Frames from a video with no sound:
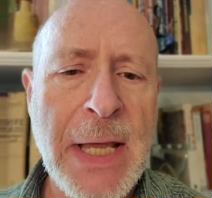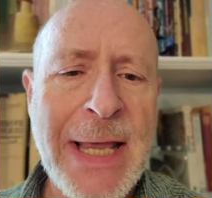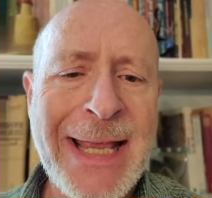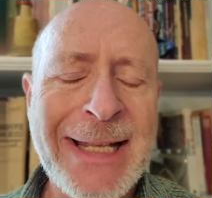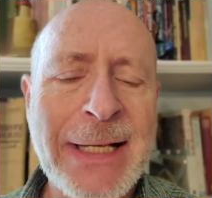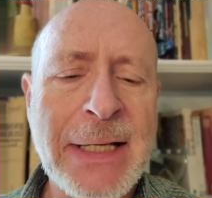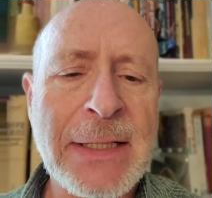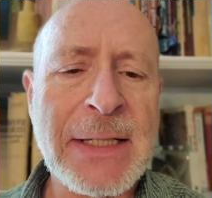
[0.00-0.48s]

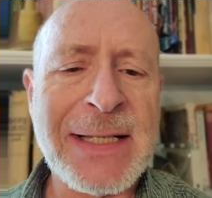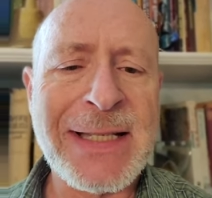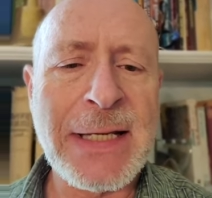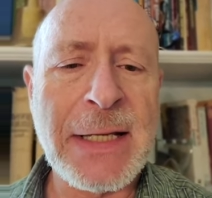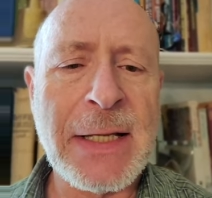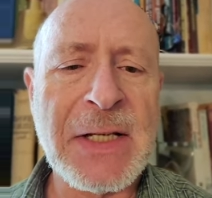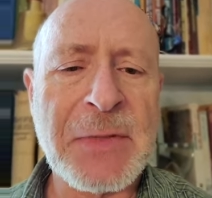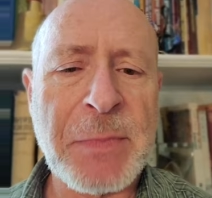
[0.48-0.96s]
He doesn't
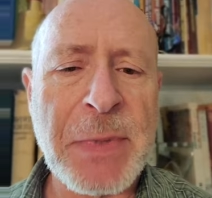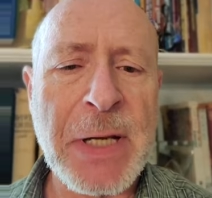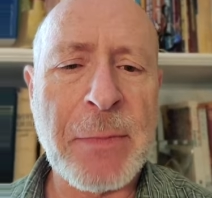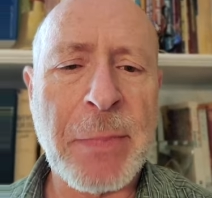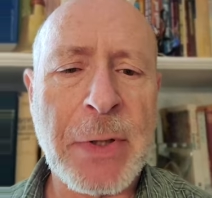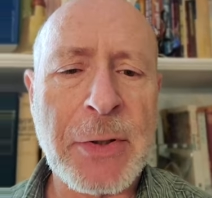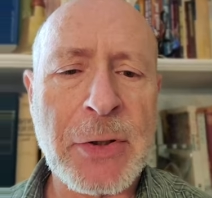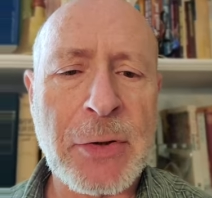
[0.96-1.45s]
see these
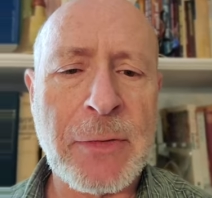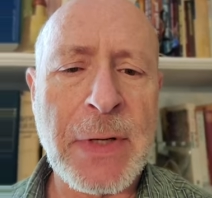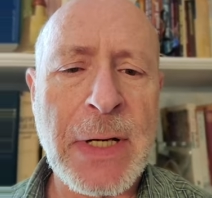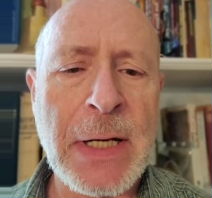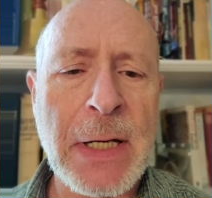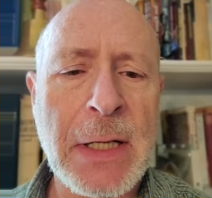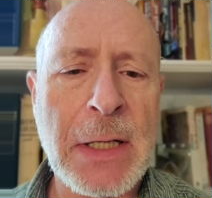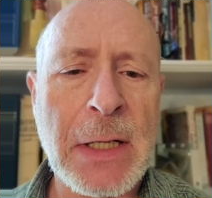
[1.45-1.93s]
people as
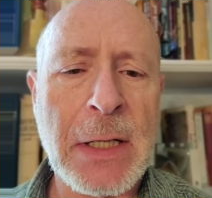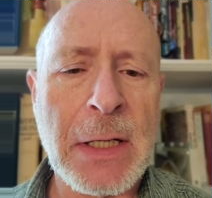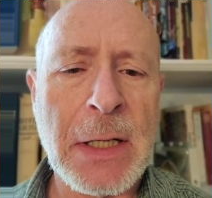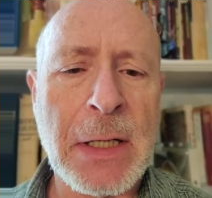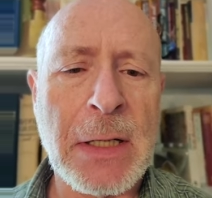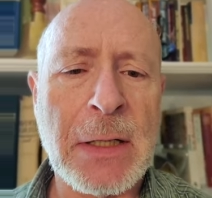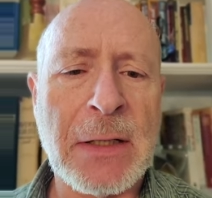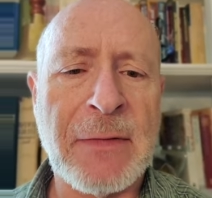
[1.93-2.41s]
created
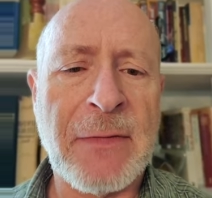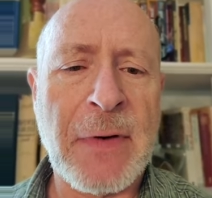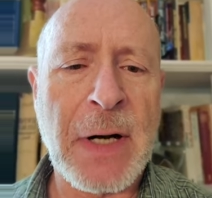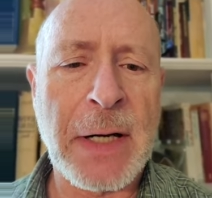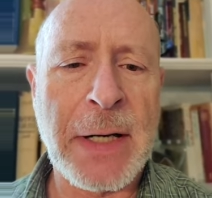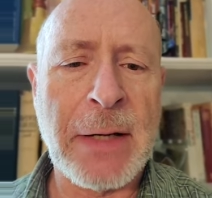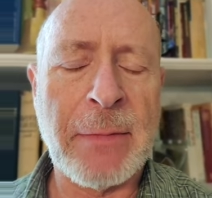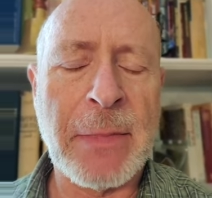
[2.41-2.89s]
in a
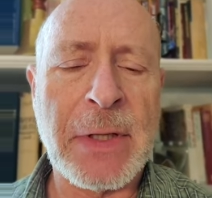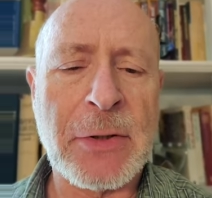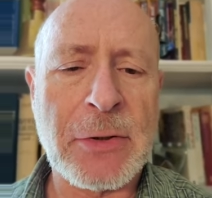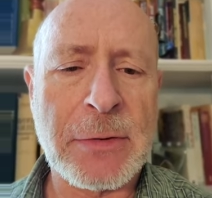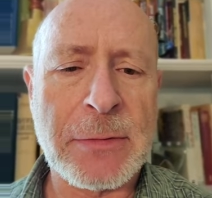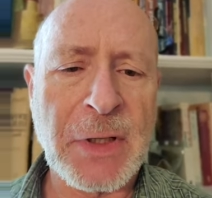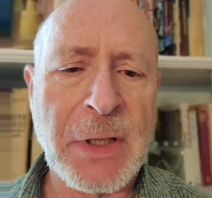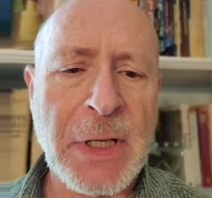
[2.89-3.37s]
divine
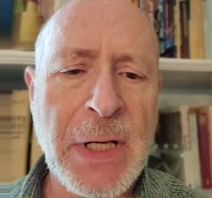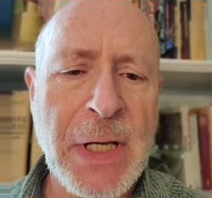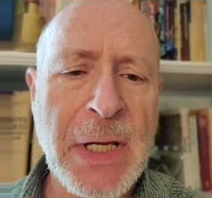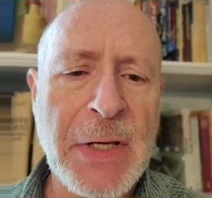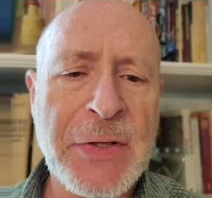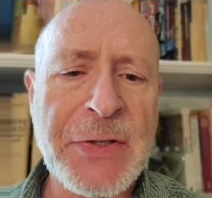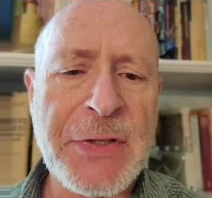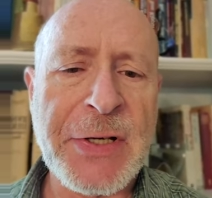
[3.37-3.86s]
image.
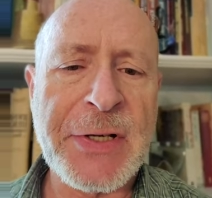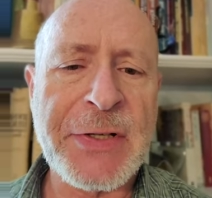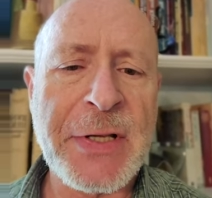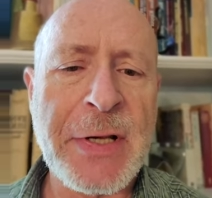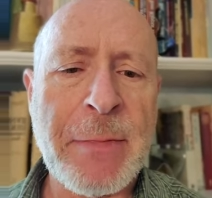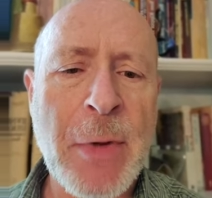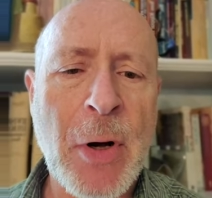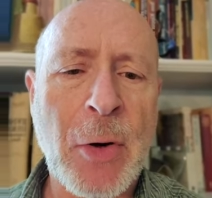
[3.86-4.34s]
He sees
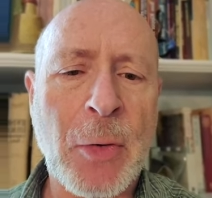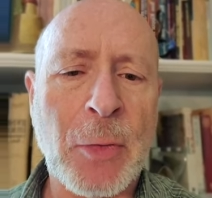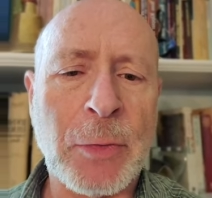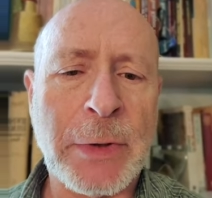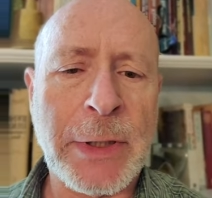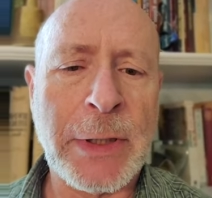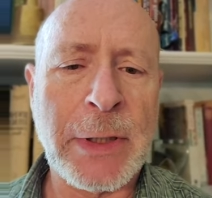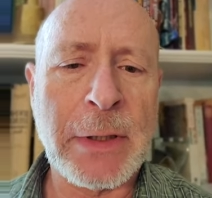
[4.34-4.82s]
them
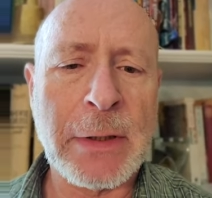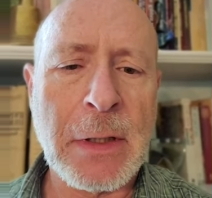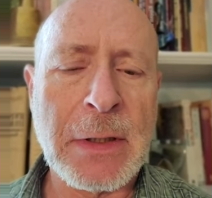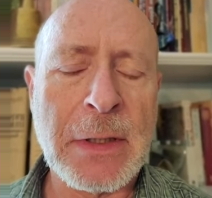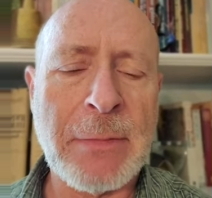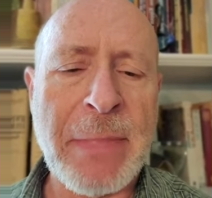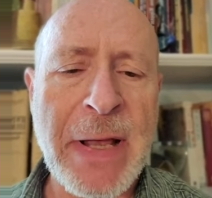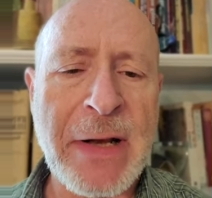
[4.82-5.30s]
only
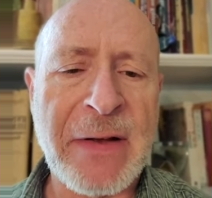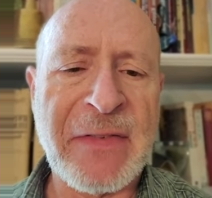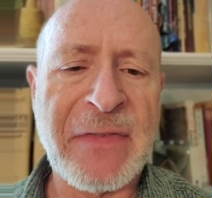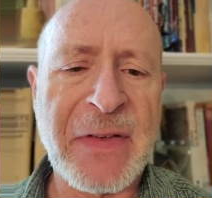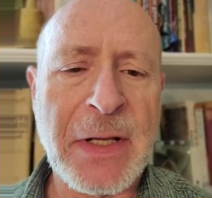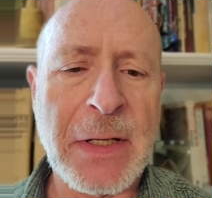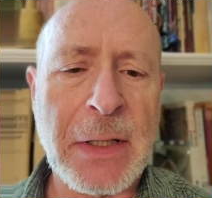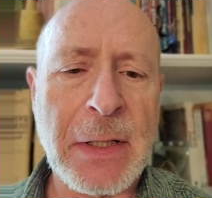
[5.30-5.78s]
to
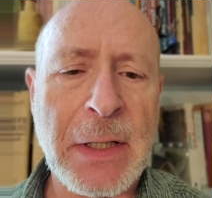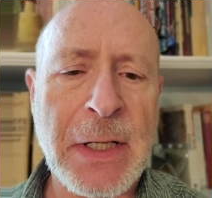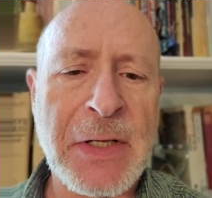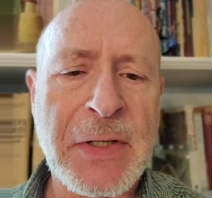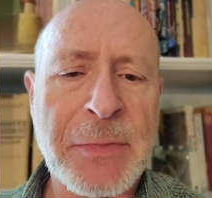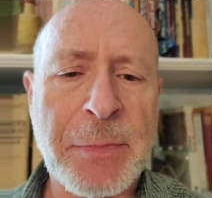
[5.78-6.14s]
benefit his